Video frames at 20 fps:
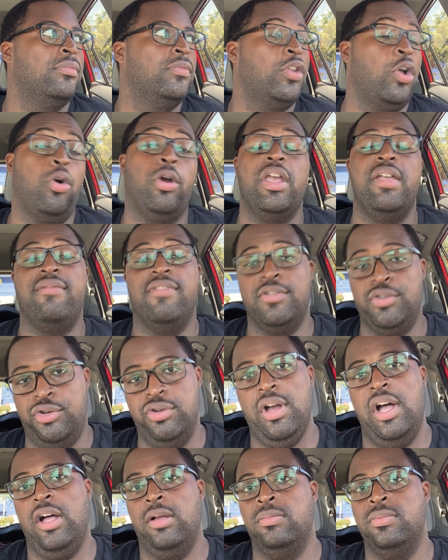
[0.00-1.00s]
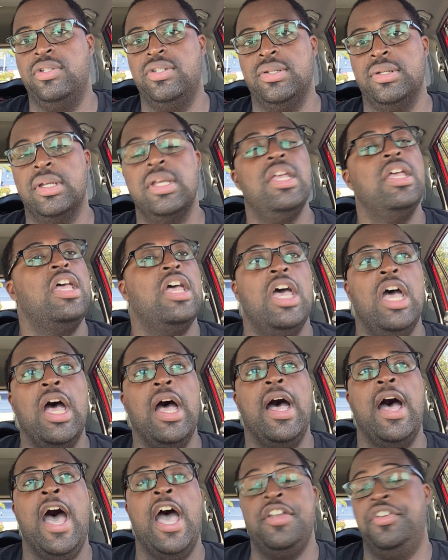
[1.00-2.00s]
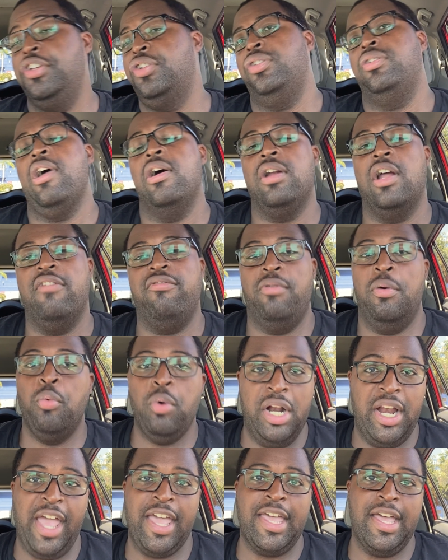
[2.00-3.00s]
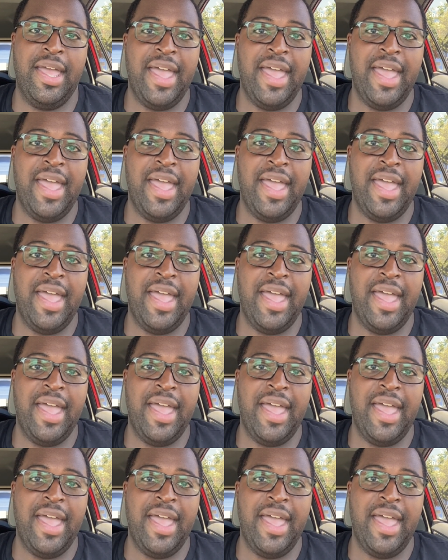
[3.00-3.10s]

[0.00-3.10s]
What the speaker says: or even drums. I just start off with what I could